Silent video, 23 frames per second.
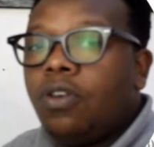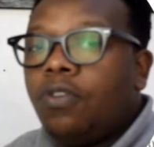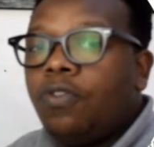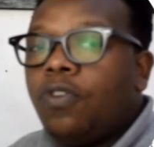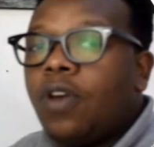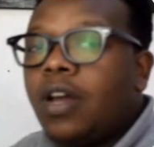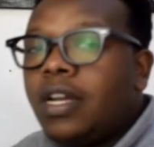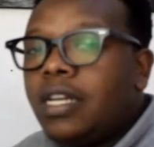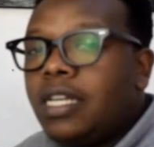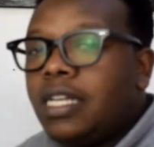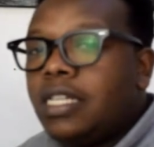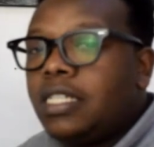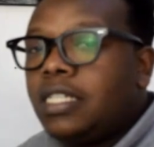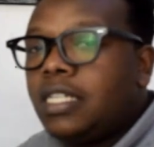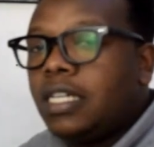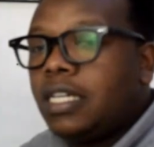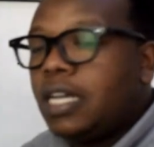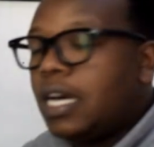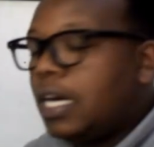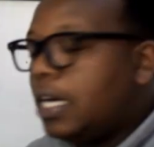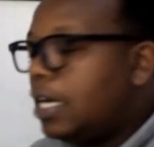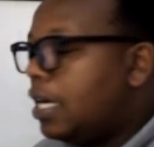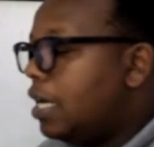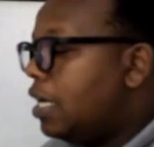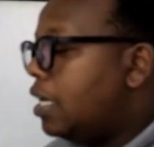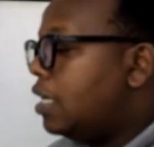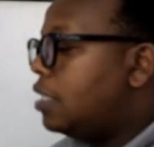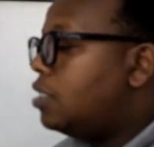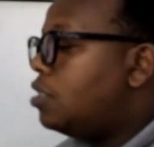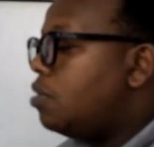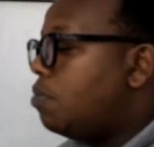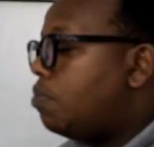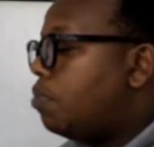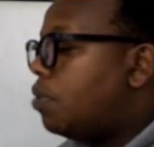you're a day trader,
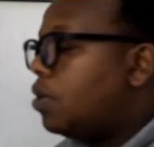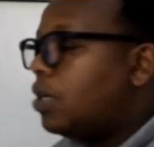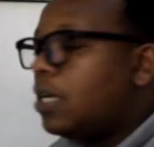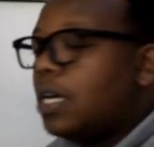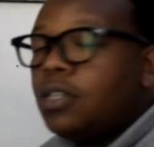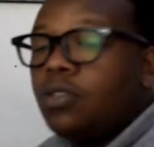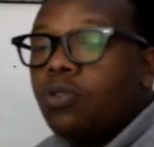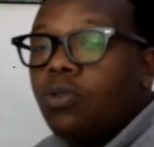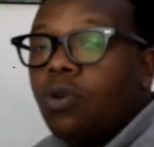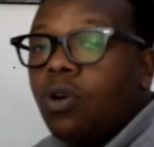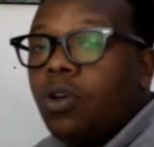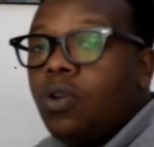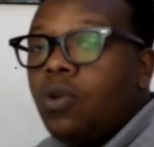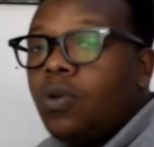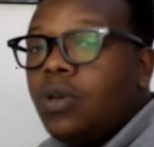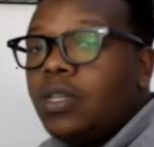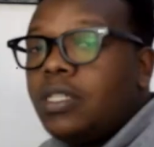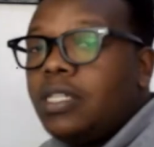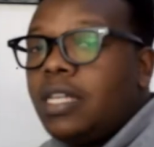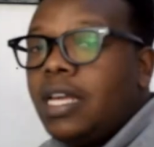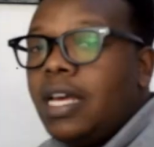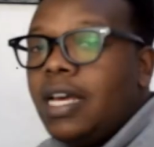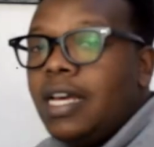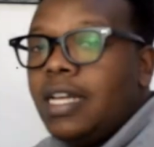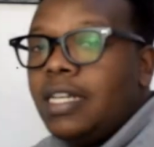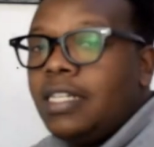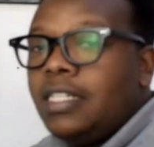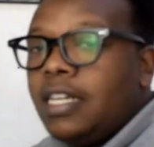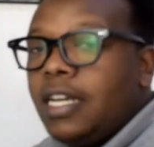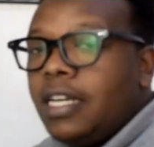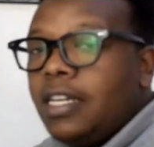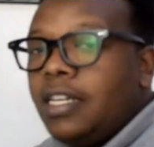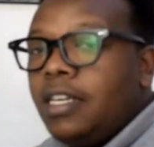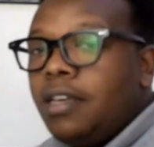it's important to always
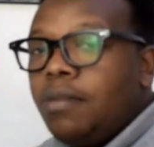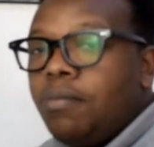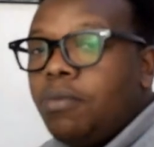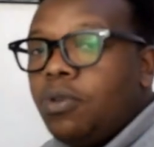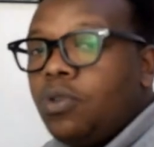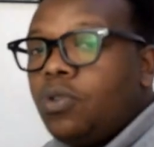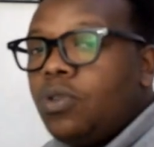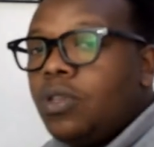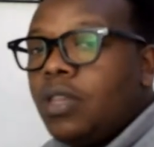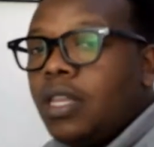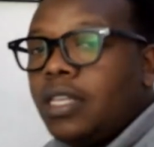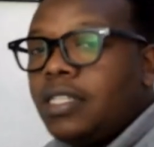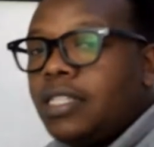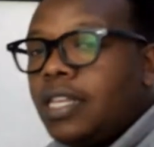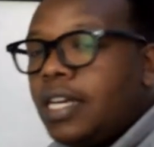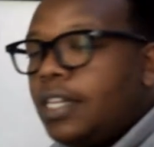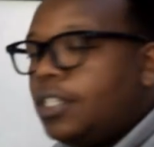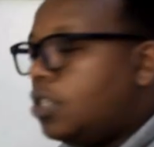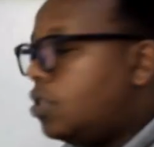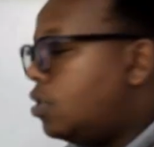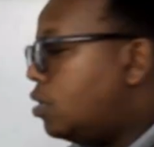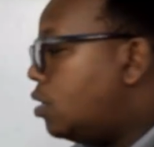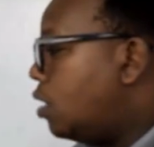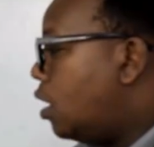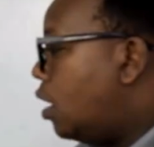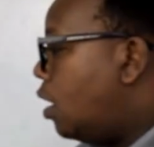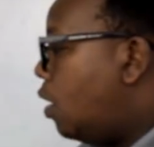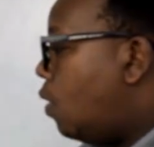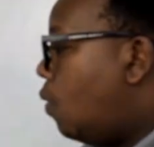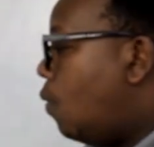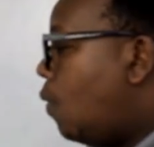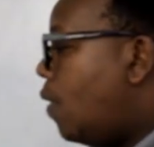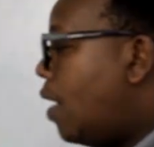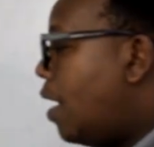trade in between the sessions
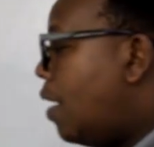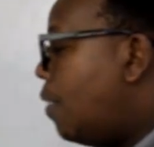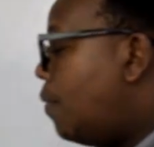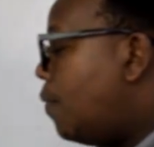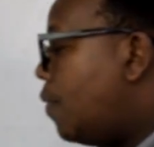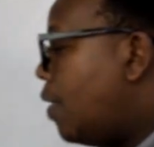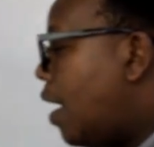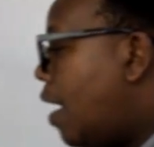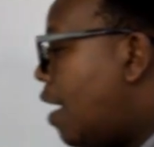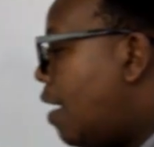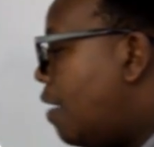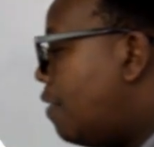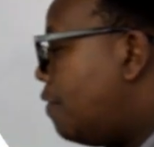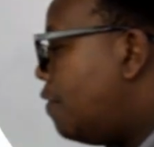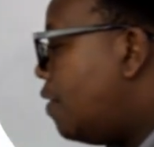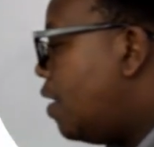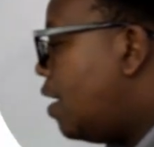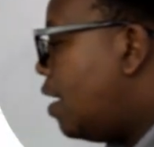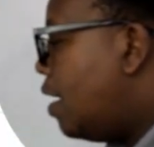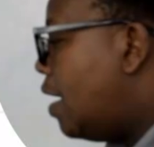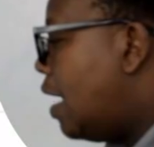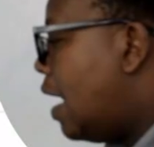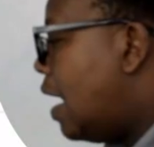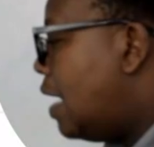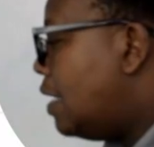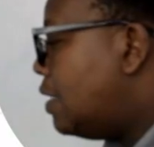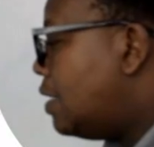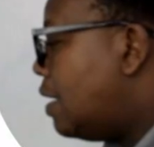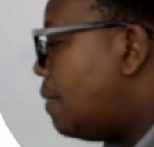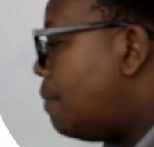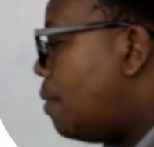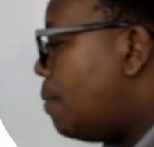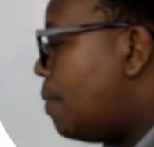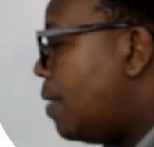where we have
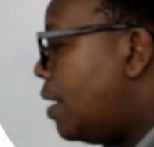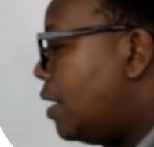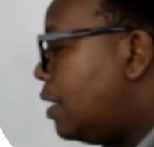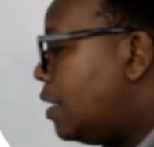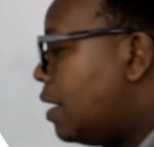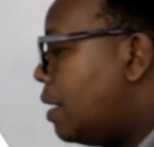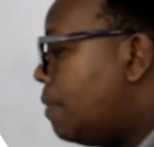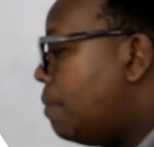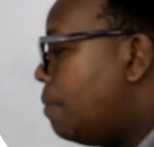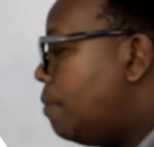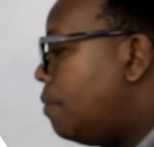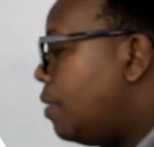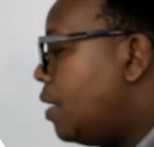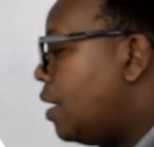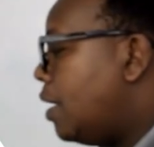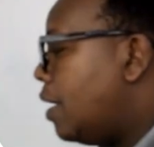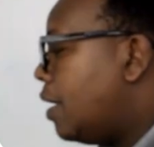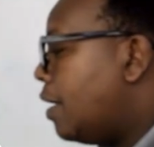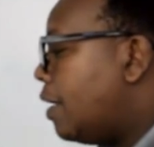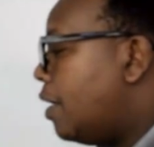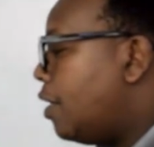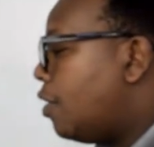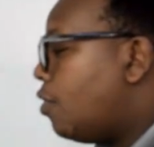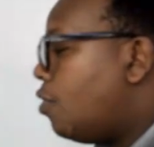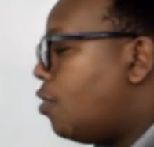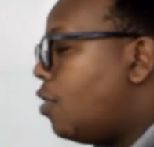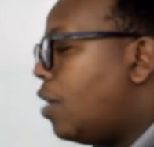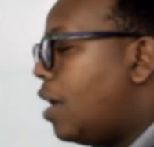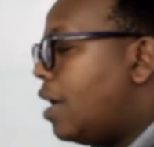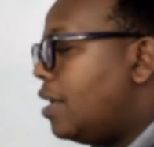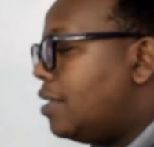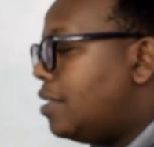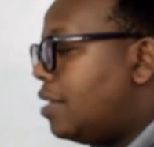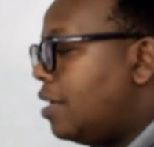some momentum being
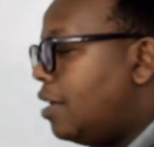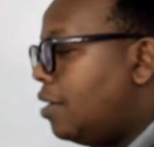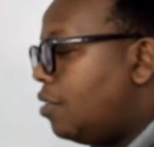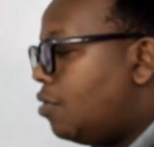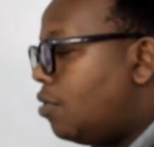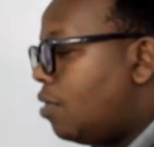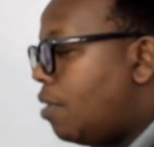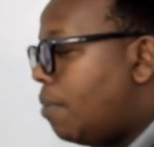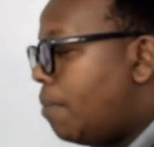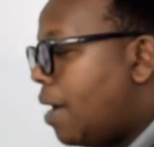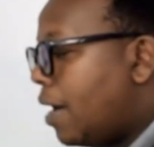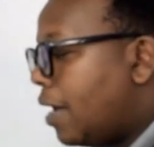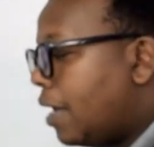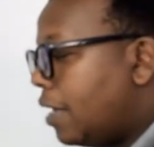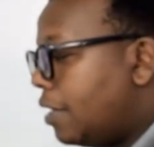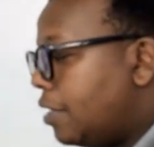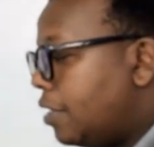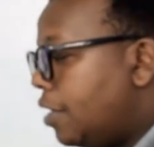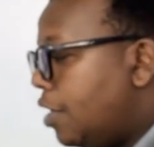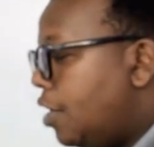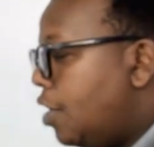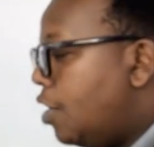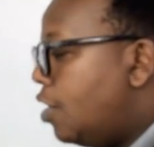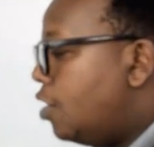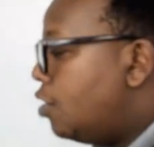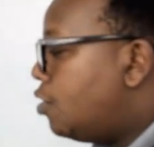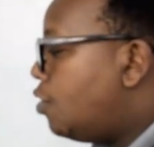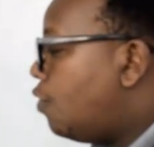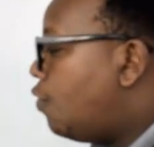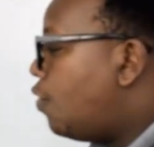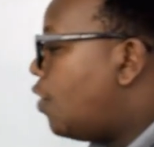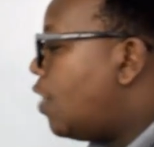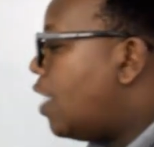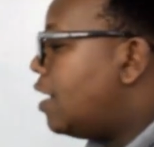recognized into the market. So
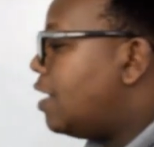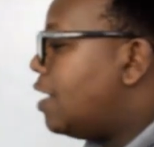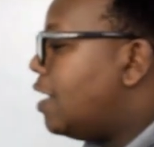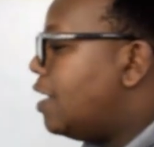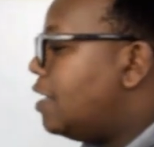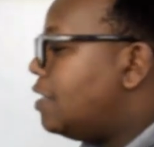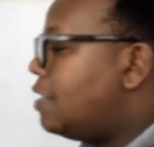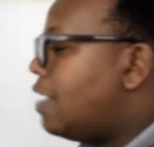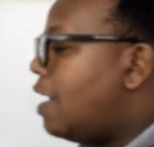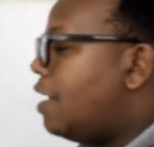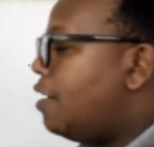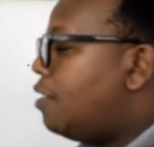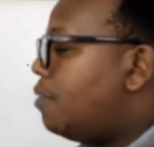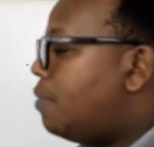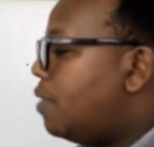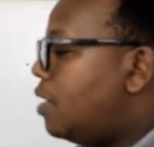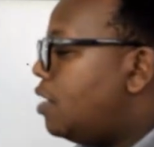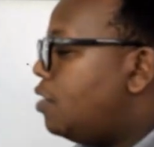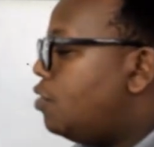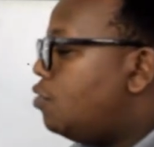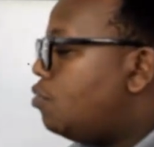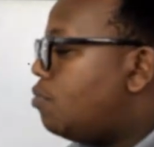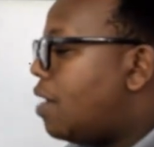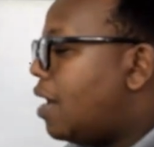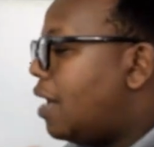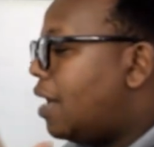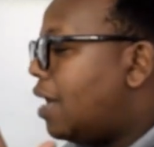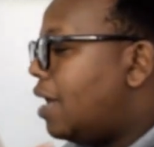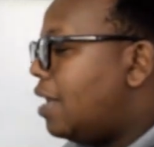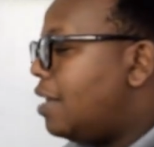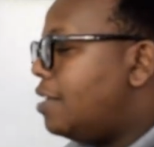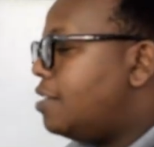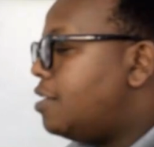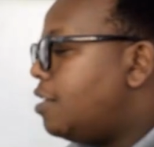for that case, I normally do my
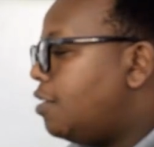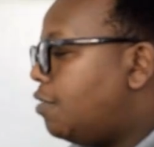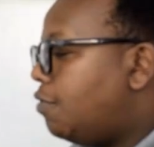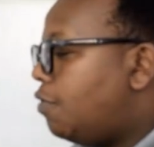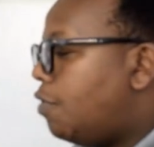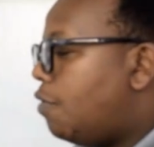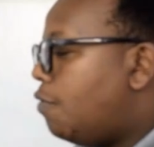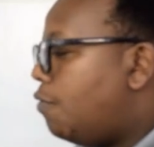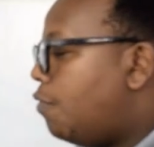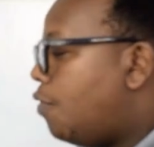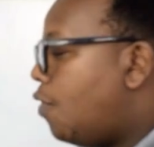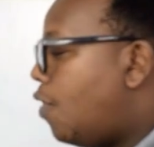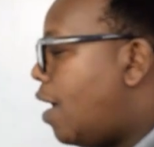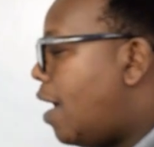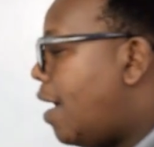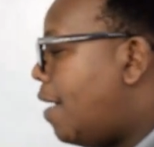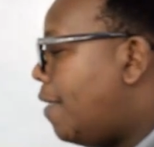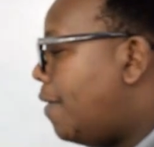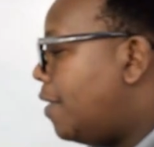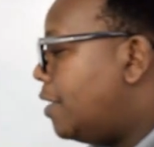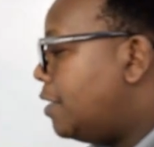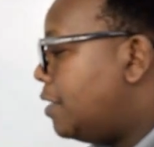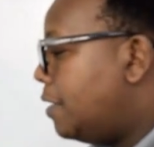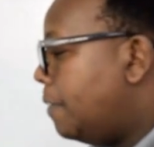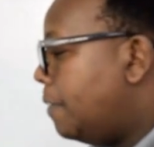analysis from 4 hours.